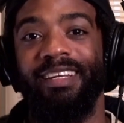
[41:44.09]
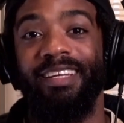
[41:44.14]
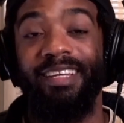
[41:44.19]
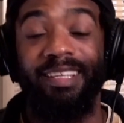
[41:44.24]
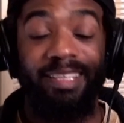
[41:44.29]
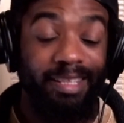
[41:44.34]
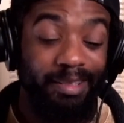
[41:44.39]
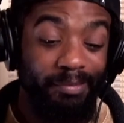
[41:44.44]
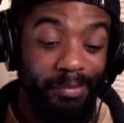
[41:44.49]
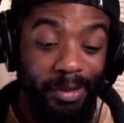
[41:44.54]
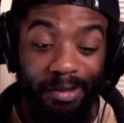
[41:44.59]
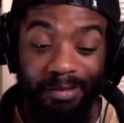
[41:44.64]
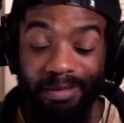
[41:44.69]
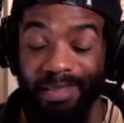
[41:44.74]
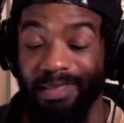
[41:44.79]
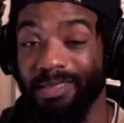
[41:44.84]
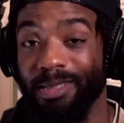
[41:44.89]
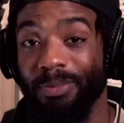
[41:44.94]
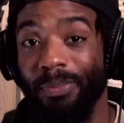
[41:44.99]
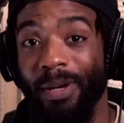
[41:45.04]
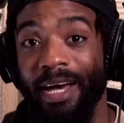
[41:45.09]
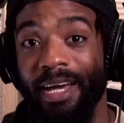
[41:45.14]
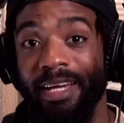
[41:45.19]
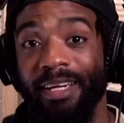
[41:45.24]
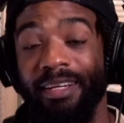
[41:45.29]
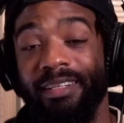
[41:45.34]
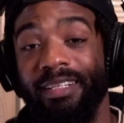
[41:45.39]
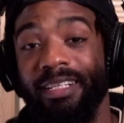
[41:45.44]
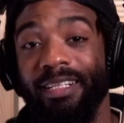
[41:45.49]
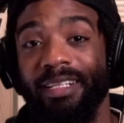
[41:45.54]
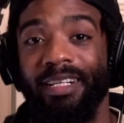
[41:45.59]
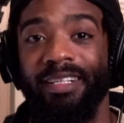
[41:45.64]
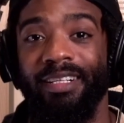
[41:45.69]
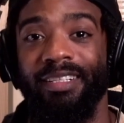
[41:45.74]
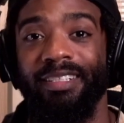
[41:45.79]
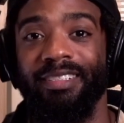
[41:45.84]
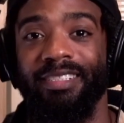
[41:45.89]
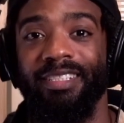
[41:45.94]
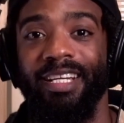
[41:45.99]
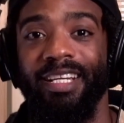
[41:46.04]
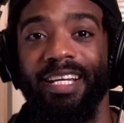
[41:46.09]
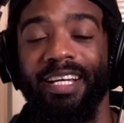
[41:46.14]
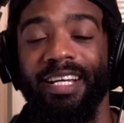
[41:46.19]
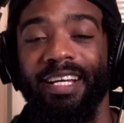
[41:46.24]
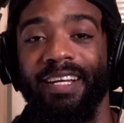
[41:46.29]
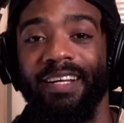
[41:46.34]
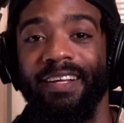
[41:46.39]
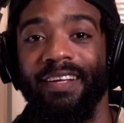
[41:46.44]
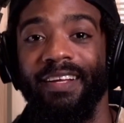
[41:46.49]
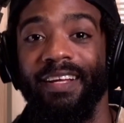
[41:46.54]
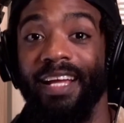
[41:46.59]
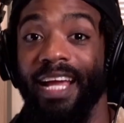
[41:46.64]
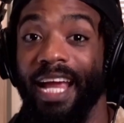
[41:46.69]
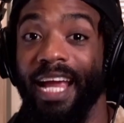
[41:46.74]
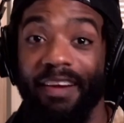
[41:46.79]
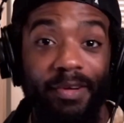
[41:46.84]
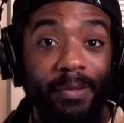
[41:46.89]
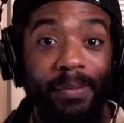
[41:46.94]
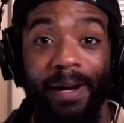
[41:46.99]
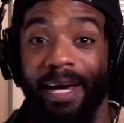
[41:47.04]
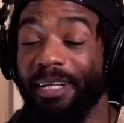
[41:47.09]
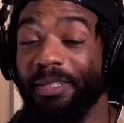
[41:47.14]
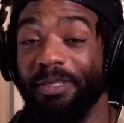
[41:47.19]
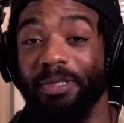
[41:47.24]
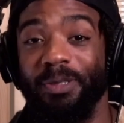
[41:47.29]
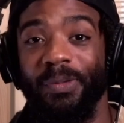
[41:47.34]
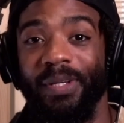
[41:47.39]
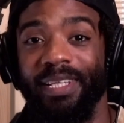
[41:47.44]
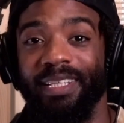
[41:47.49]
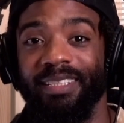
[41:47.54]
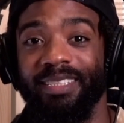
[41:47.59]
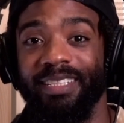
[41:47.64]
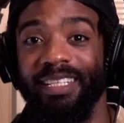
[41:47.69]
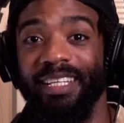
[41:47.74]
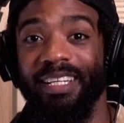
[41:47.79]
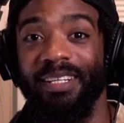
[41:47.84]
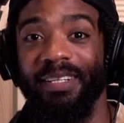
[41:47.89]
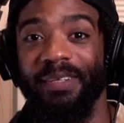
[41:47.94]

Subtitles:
can both inspire and encourage everybody who's willing to hear.